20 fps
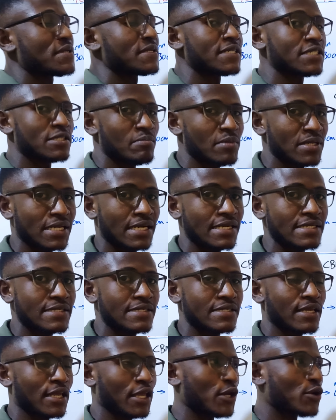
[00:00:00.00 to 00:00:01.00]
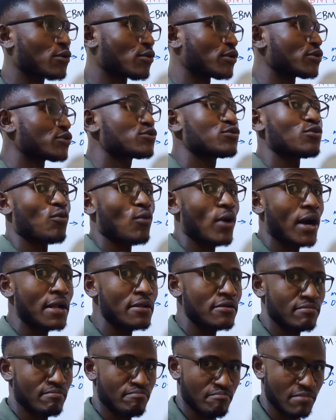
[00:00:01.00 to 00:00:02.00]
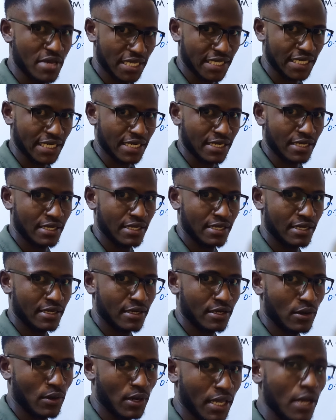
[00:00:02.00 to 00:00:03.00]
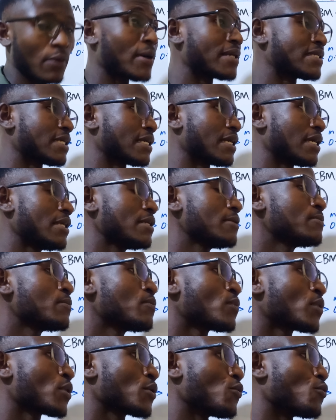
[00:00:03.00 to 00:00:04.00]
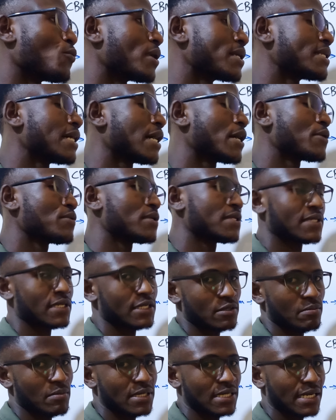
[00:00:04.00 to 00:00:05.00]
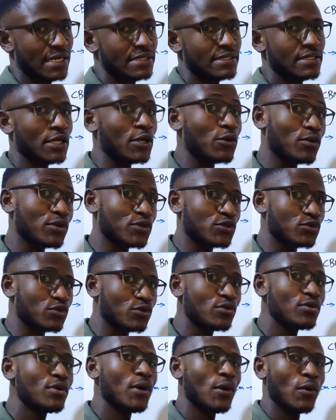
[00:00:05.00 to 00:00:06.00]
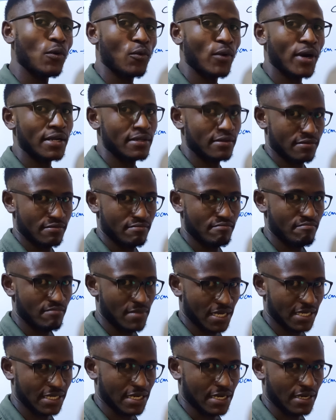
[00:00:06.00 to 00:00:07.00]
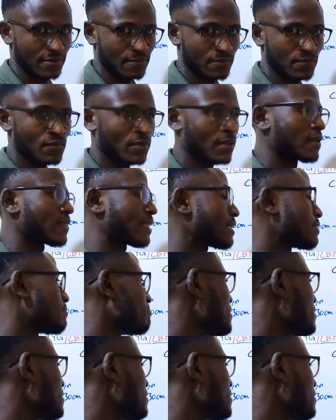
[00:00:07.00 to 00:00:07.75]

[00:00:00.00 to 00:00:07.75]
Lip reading: centimeters equals to 1 meter. Okay, once again, 100 centimeters equals to 1 meter. That